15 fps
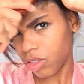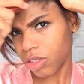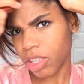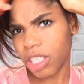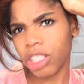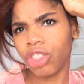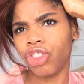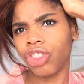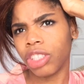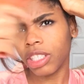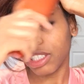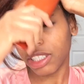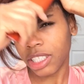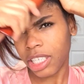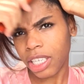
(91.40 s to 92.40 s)
going to
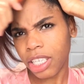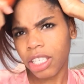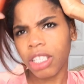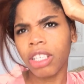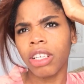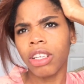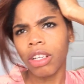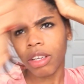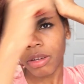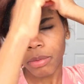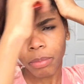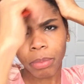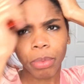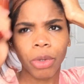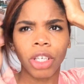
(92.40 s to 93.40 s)
gently
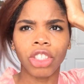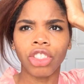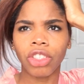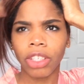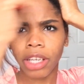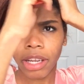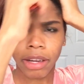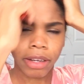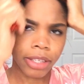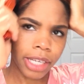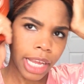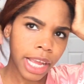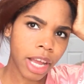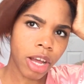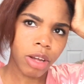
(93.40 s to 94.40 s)
brush your hair
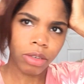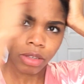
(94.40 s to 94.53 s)
down